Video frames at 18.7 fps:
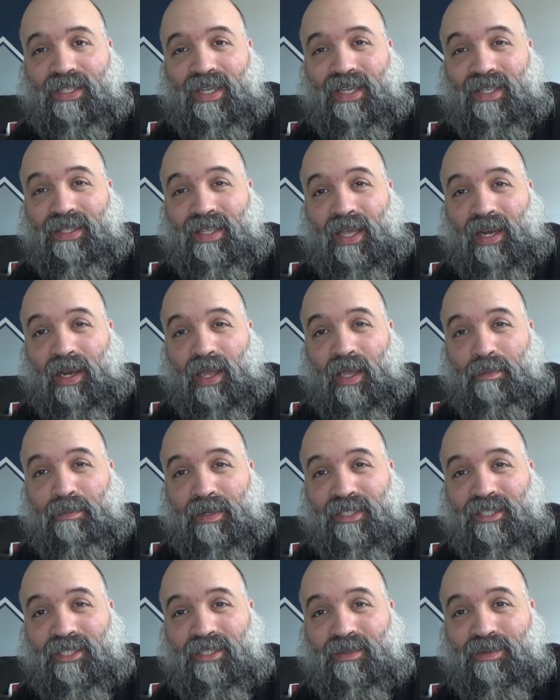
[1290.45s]
Hit that like
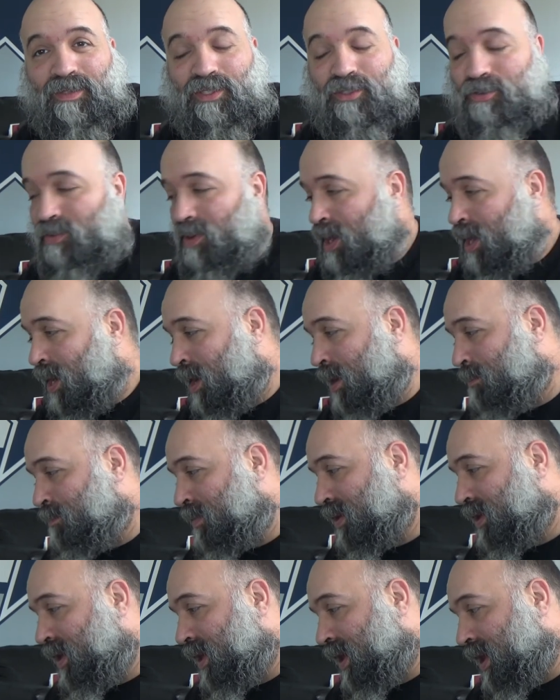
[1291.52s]
button, subscribe,
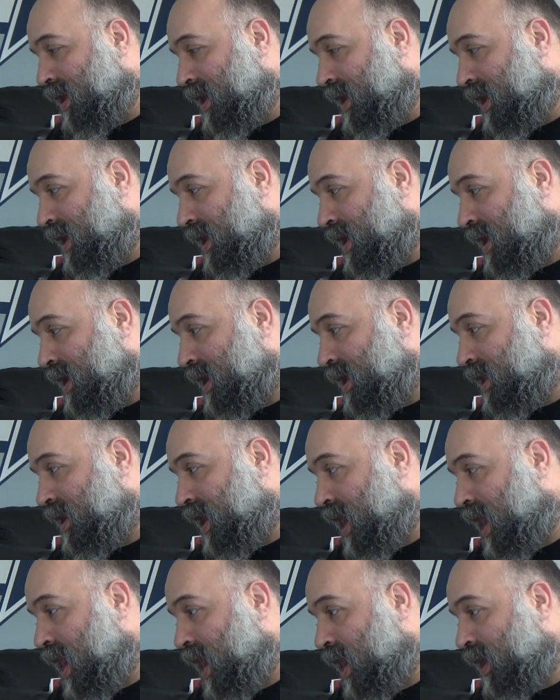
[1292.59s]
and
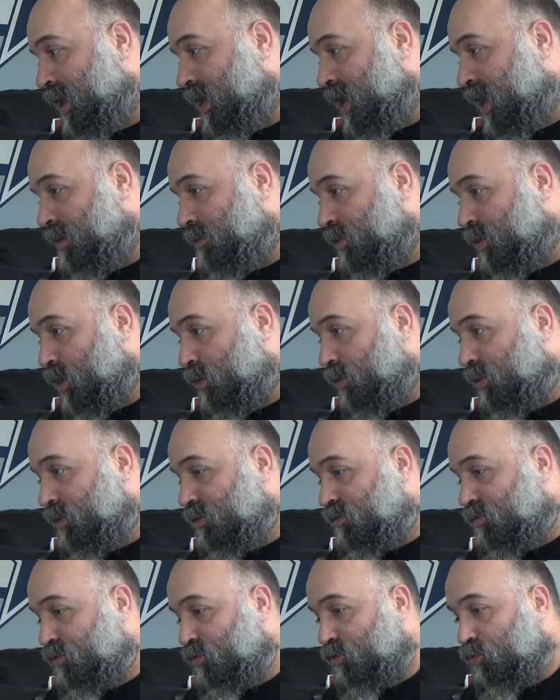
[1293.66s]
I am going
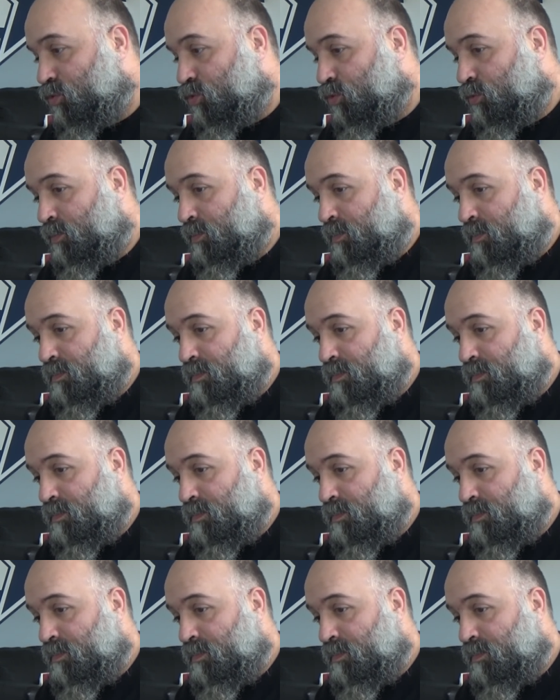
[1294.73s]
to